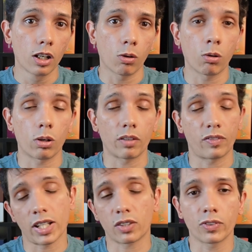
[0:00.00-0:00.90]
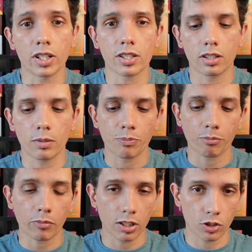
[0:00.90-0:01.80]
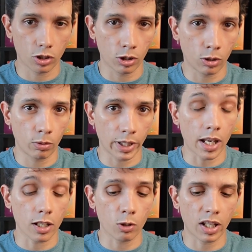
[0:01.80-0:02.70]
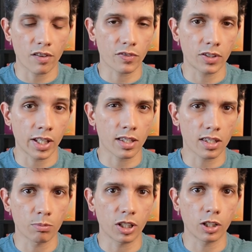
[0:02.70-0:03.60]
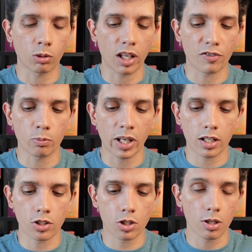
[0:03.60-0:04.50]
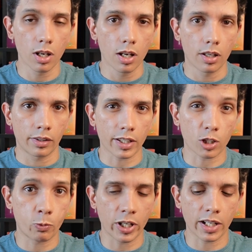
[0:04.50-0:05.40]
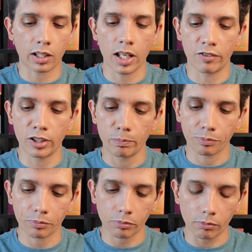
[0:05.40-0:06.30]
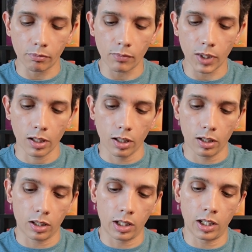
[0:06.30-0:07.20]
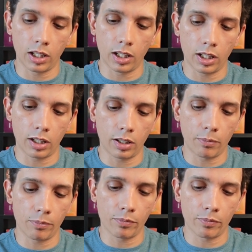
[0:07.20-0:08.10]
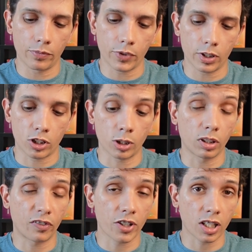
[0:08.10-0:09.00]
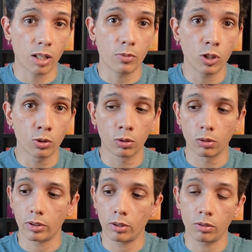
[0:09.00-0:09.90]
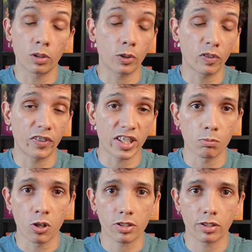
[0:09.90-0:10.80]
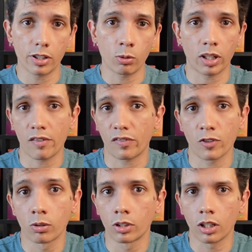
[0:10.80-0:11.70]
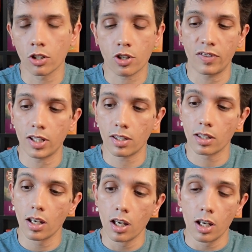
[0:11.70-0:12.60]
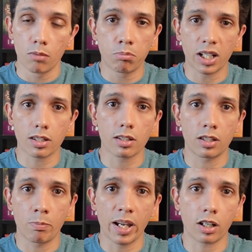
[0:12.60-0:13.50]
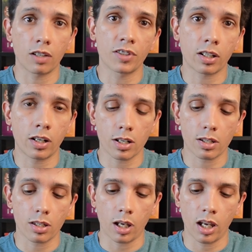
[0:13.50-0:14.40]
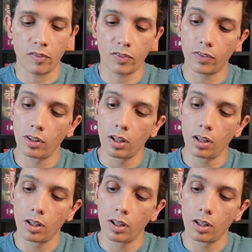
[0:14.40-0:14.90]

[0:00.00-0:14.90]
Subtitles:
or vice versa. So yeah, that's something you'll have to manage. That's pretty clever. So the first time you face a monster, you'll have no knowledge of it, but the back of the cards have